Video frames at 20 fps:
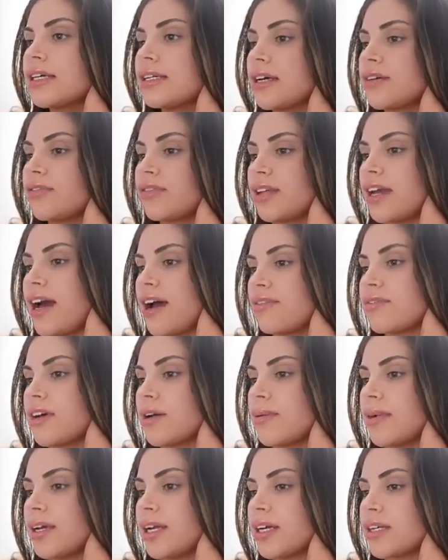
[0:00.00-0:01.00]
can definitely have
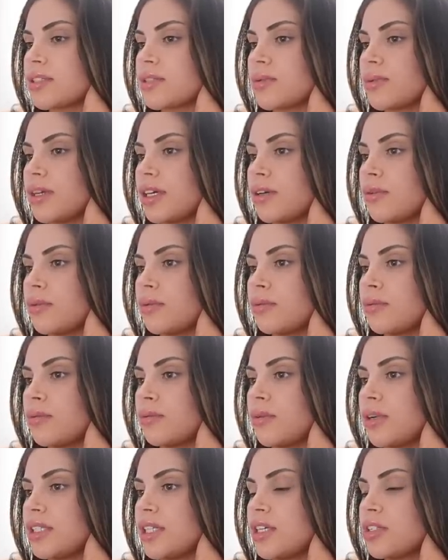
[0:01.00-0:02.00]
that by next week.
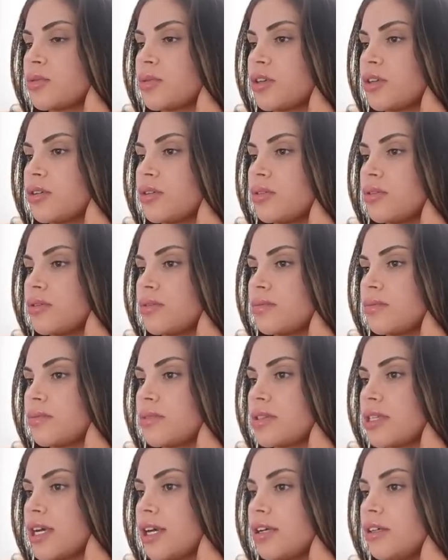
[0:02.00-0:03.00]
What days were you
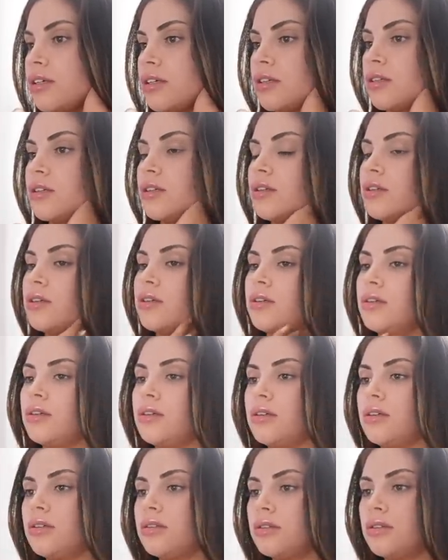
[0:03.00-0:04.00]
saying?
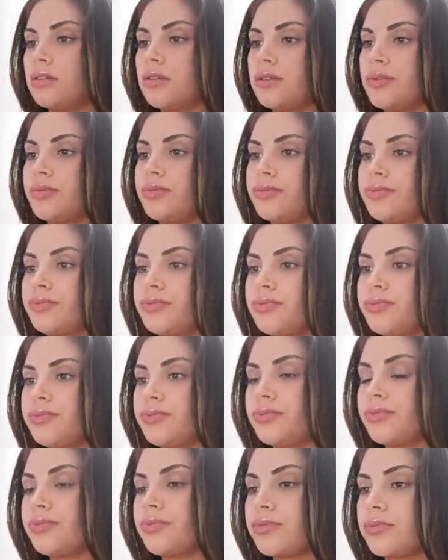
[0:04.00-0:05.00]
Um,
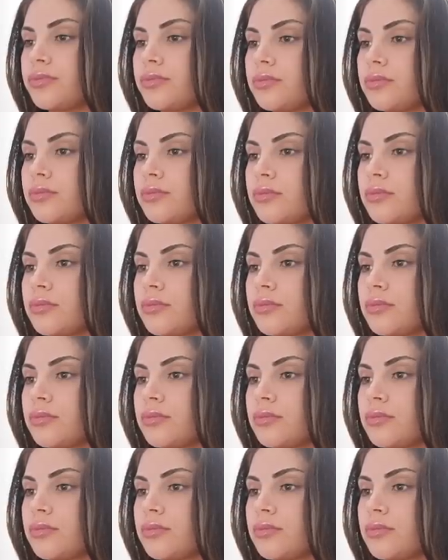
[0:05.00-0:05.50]
either Wednesday or